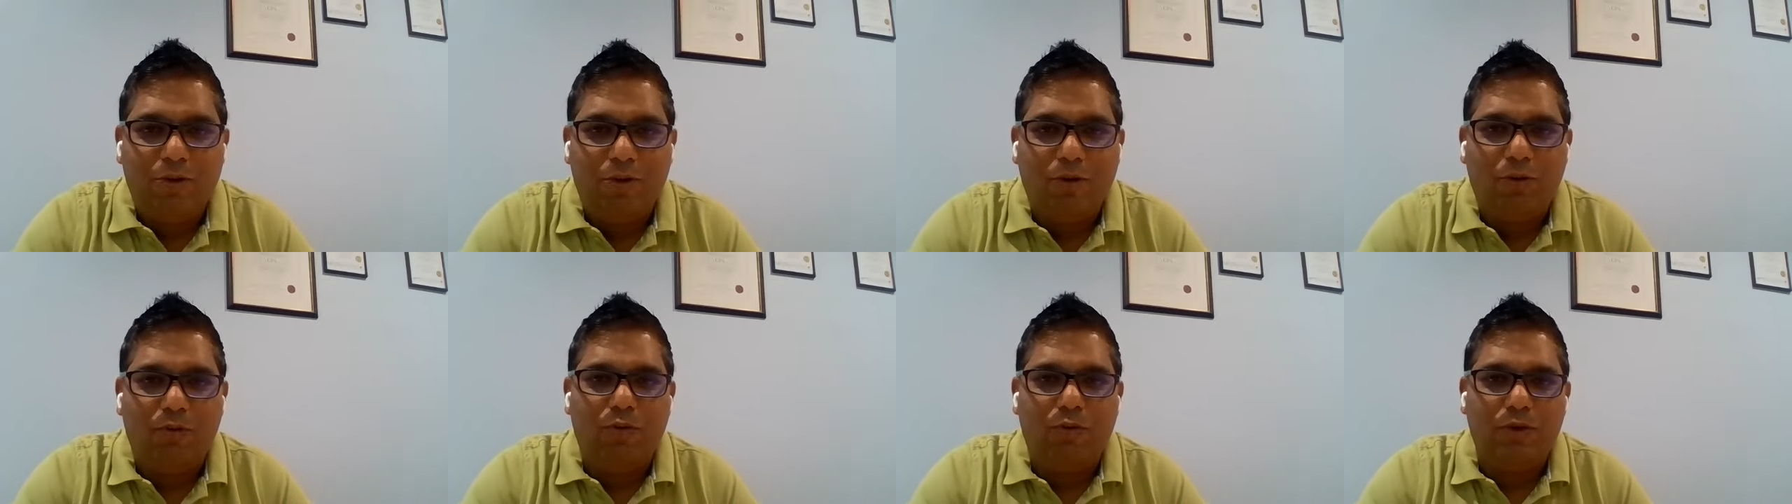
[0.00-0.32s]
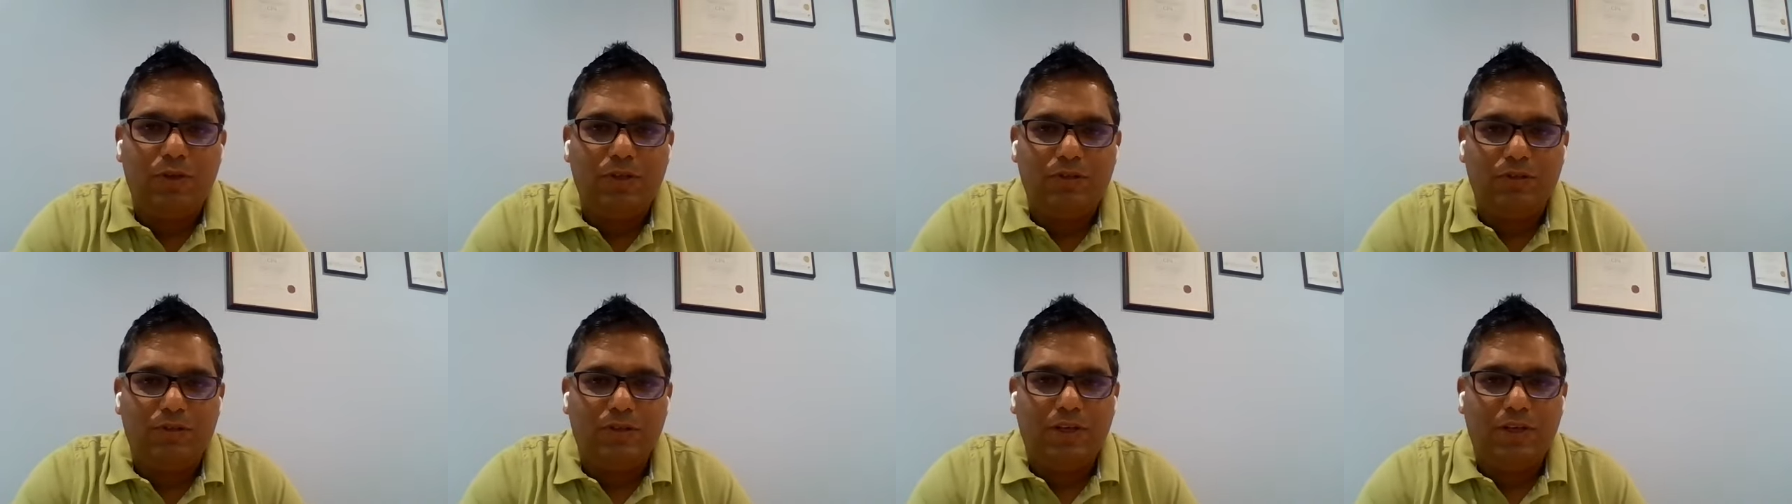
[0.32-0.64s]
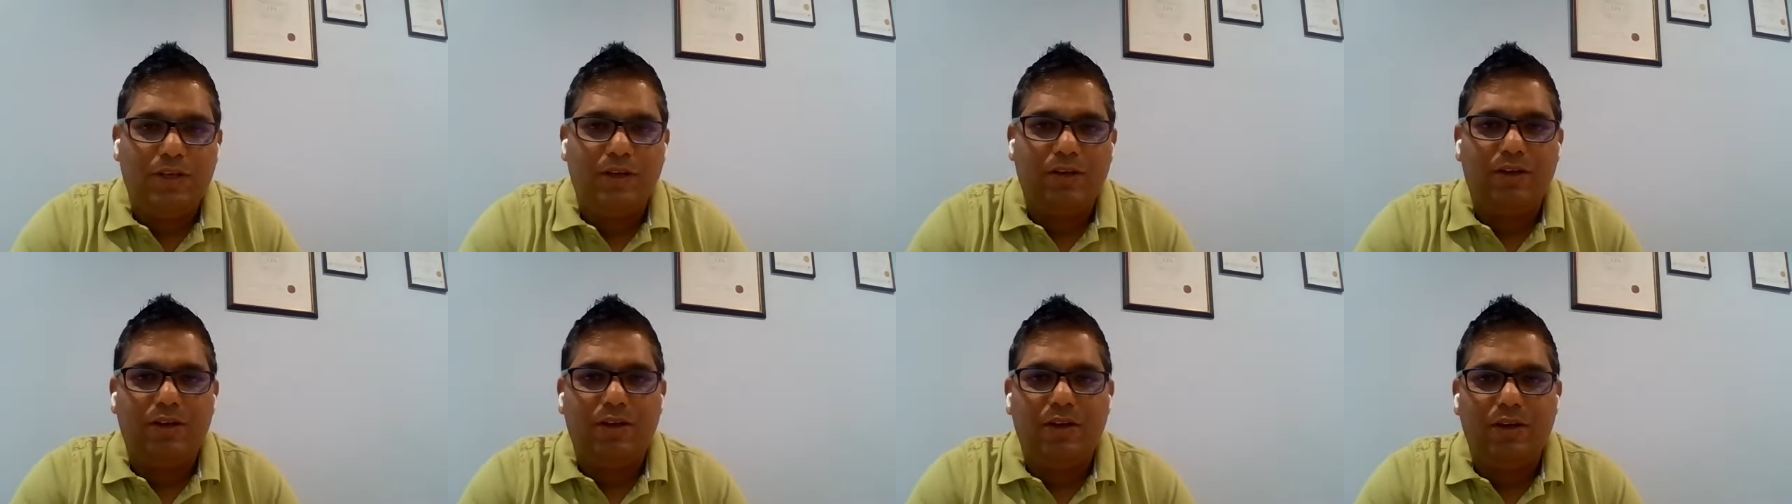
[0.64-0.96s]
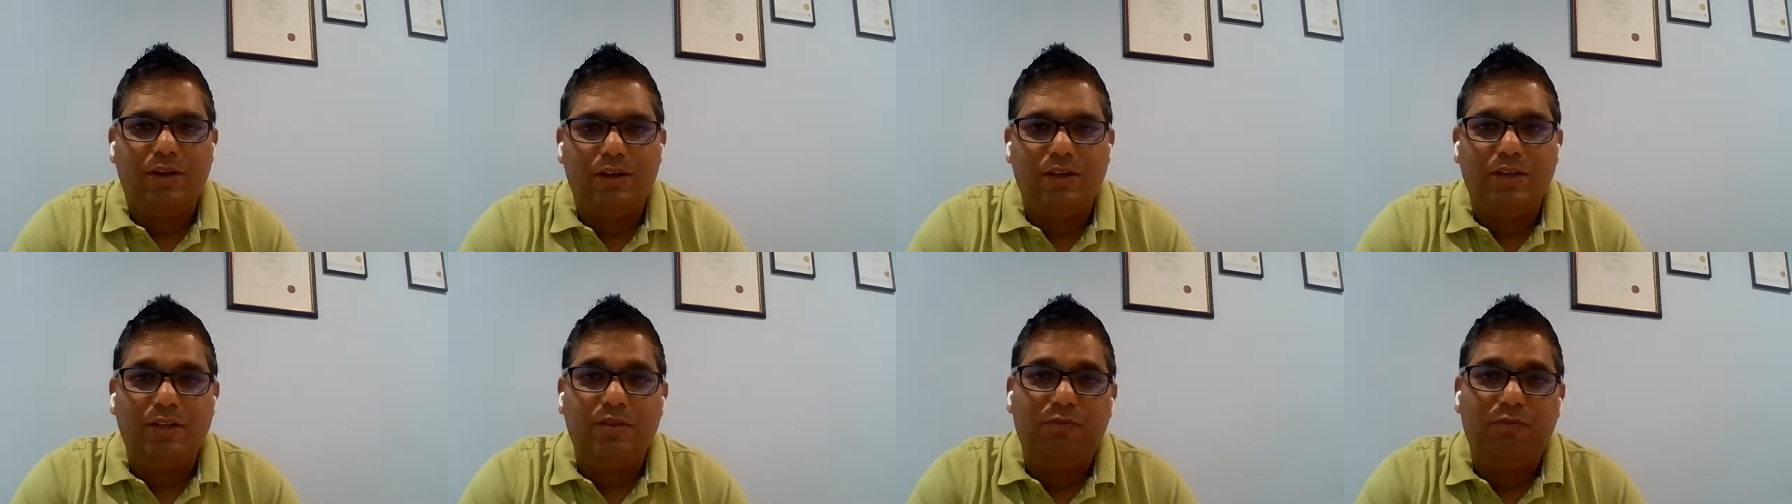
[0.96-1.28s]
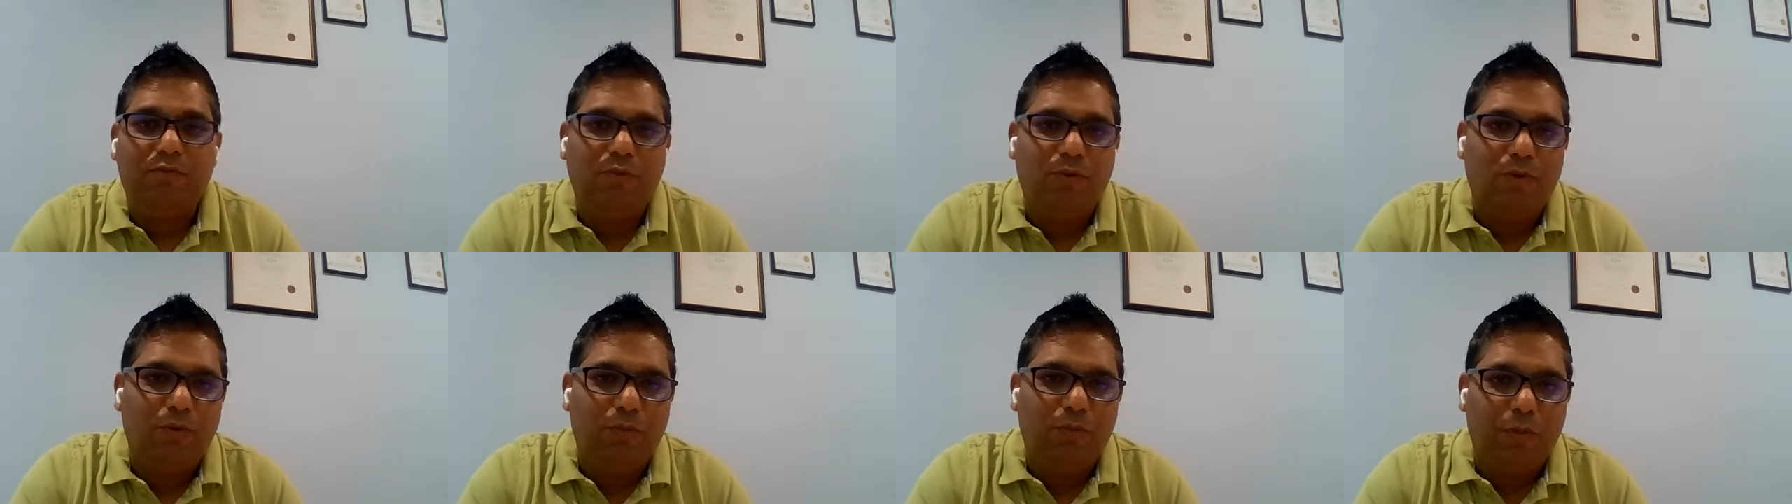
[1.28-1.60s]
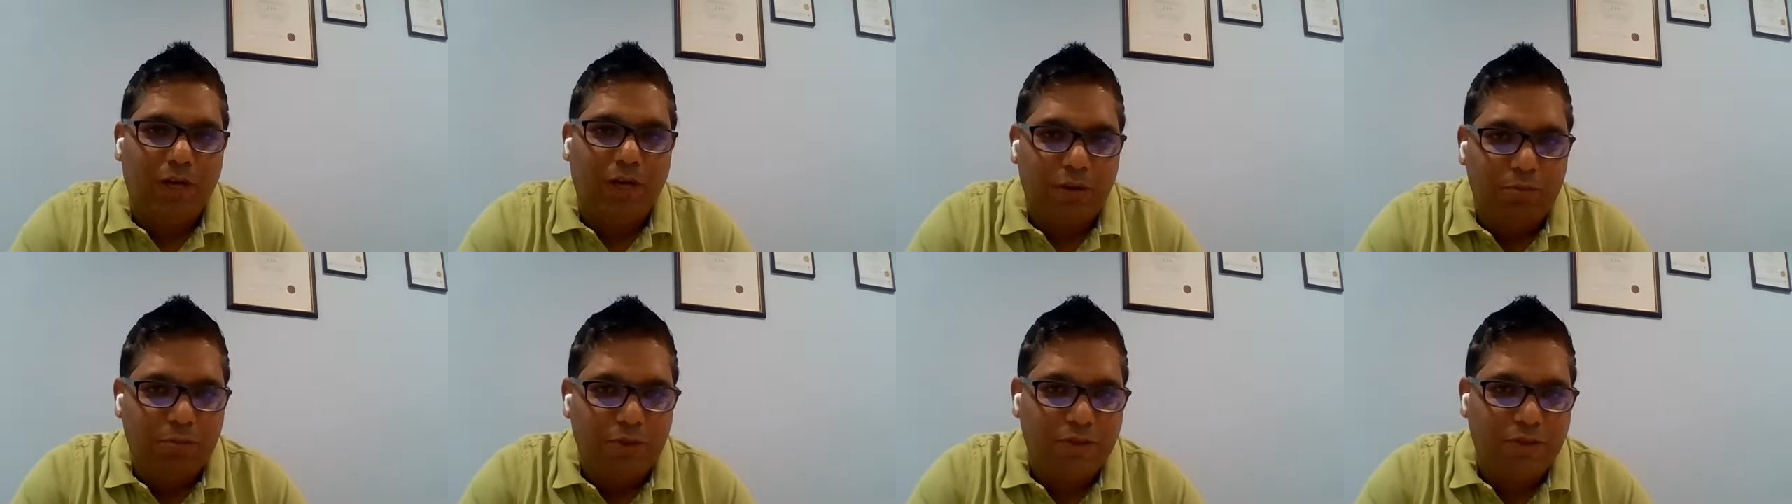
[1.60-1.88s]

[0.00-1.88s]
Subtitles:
Or what is there in for my